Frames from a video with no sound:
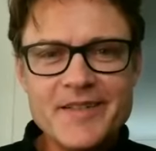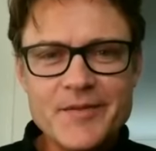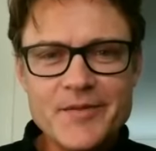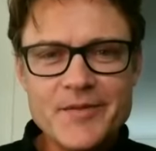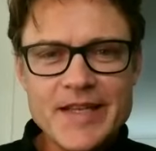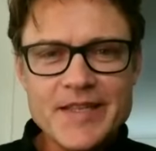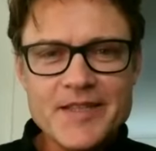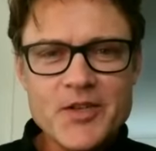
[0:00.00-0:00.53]

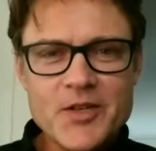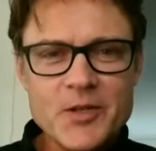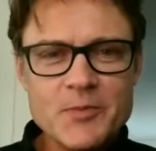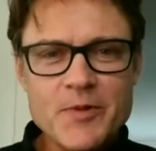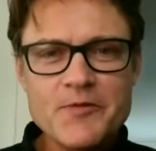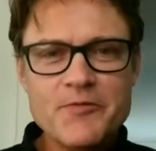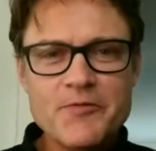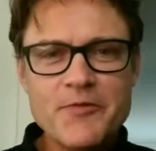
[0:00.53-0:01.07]
that
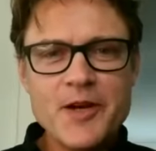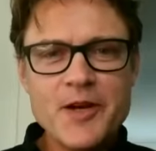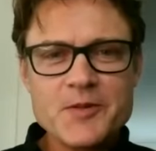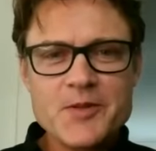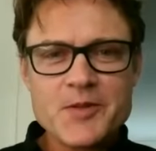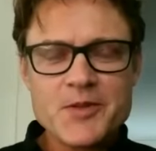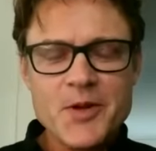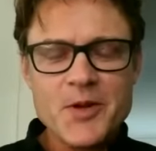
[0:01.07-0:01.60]
gentleman felt
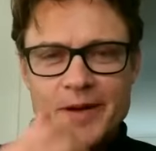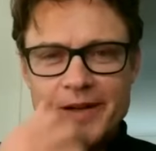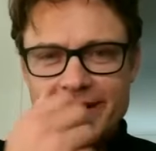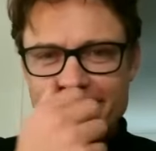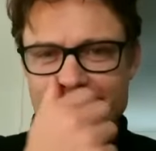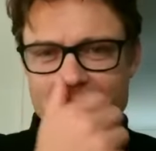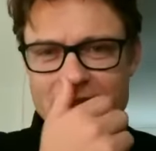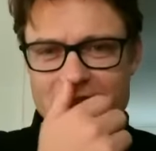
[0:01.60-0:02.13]
stirring
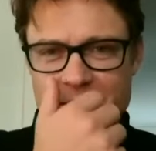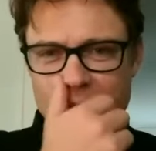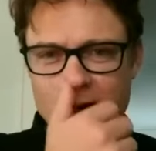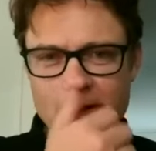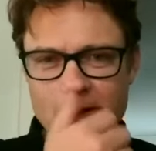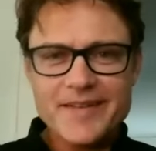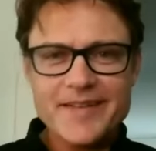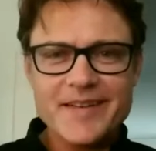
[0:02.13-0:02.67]
in his heart.